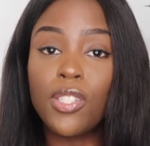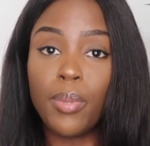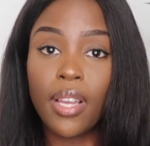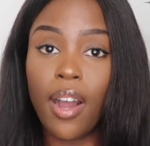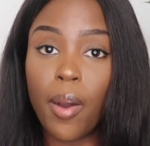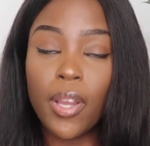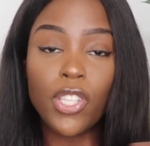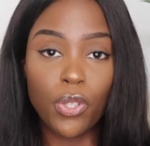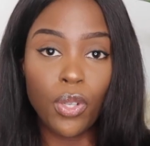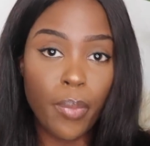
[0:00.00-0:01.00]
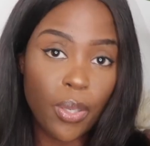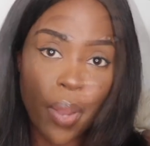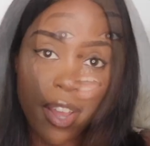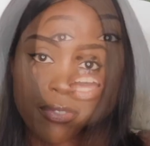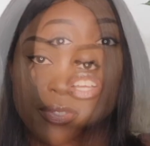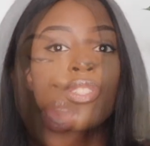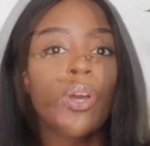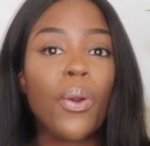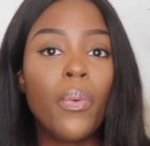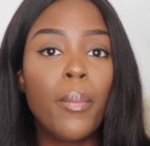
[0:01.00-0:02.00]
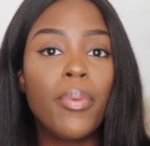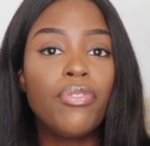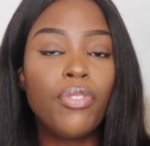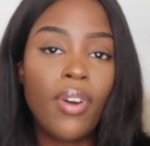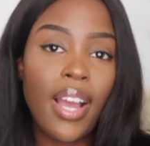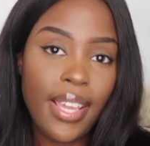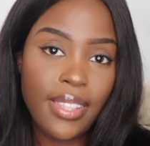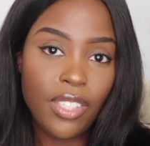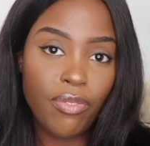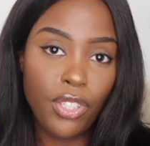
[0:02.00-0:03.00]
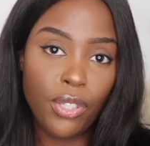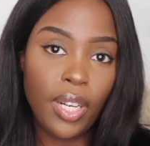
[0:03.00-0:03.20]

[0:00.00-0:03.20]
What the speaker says: to become a student midwife. So before I end this video,